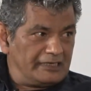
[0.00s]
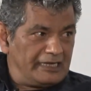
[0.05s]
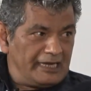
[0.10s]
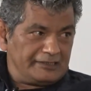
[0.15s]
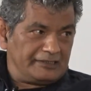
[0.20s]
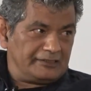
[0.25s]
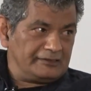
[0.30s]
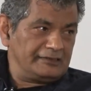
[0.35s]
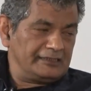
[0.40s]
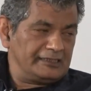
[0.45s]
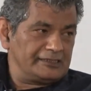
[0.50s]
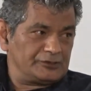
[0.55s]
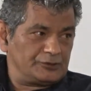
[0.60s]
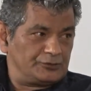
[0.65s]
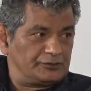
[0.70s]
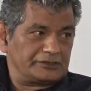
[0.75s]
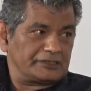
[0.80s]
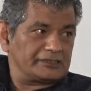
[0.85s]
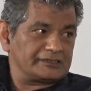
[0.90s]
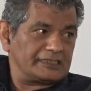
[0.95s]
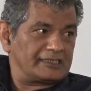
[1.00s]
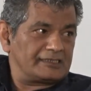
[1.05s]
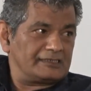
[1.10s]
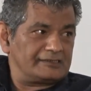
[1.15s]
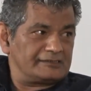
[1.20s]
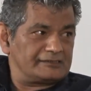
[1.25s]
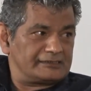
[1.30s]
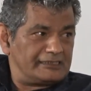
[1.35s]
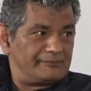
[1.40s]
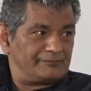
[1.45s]
And India is doing
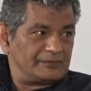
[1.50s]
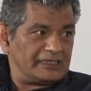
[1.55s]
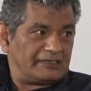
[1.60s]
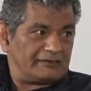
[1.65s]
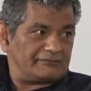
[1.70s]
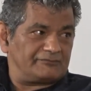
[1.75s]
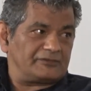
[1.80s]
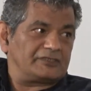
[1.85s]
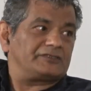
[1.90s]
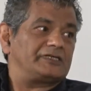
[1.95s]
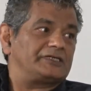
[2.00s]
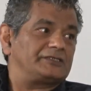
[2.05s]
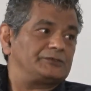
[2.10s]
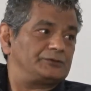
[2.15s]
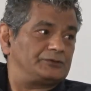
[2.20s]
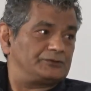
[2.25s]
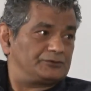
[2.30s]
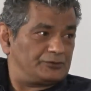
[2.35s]
exactly the same thing, that they're